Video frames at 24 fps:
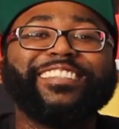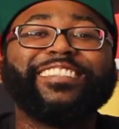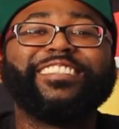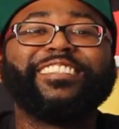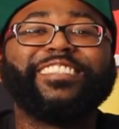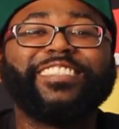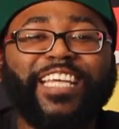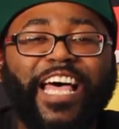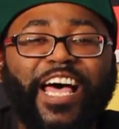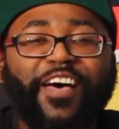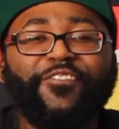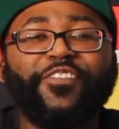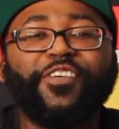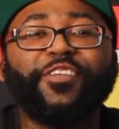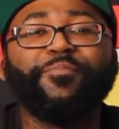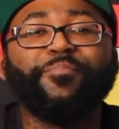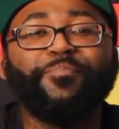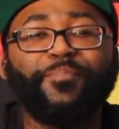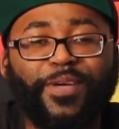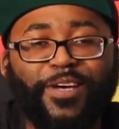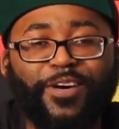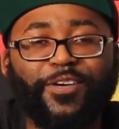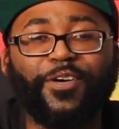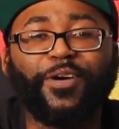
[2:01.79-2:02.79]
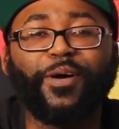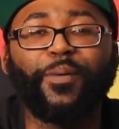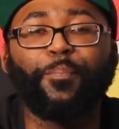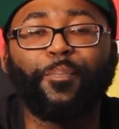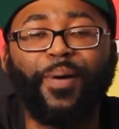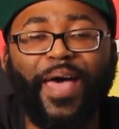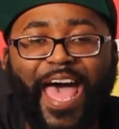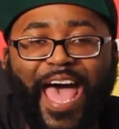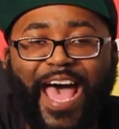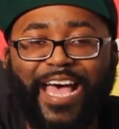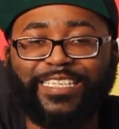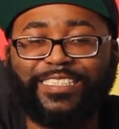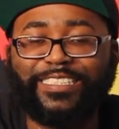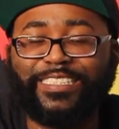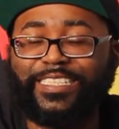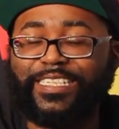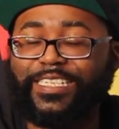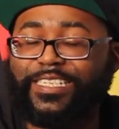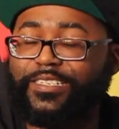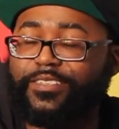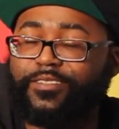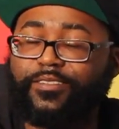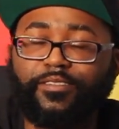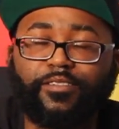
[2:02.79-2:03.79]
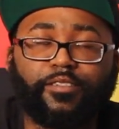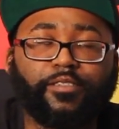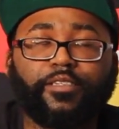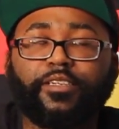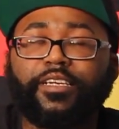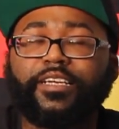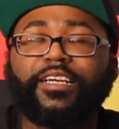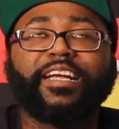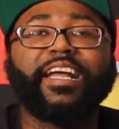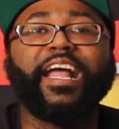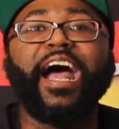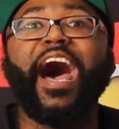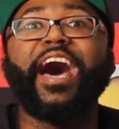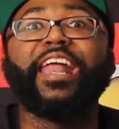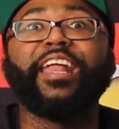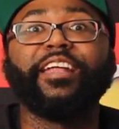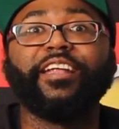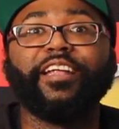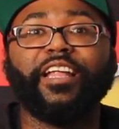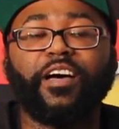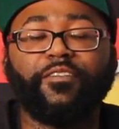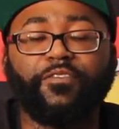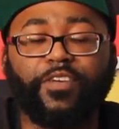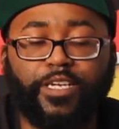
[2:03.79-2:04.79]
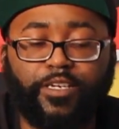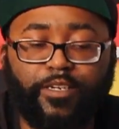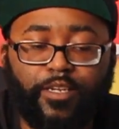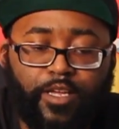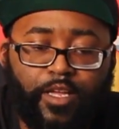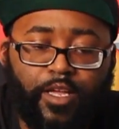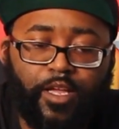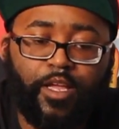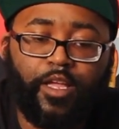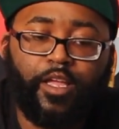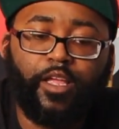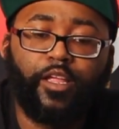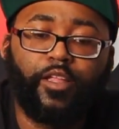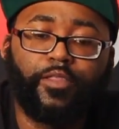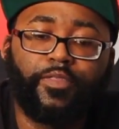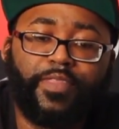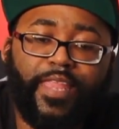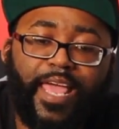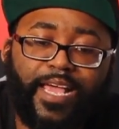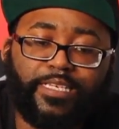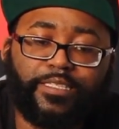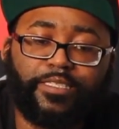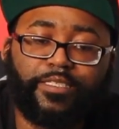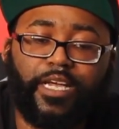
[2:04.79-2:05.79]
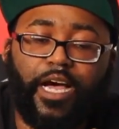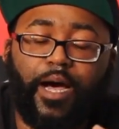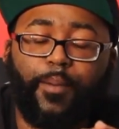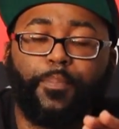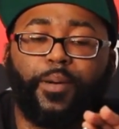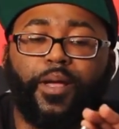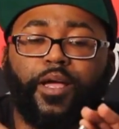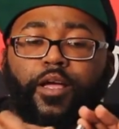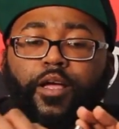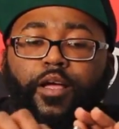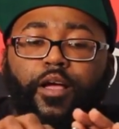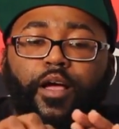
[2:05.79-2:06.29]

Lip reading: 7 mil capacity. Gotta love it. Next up,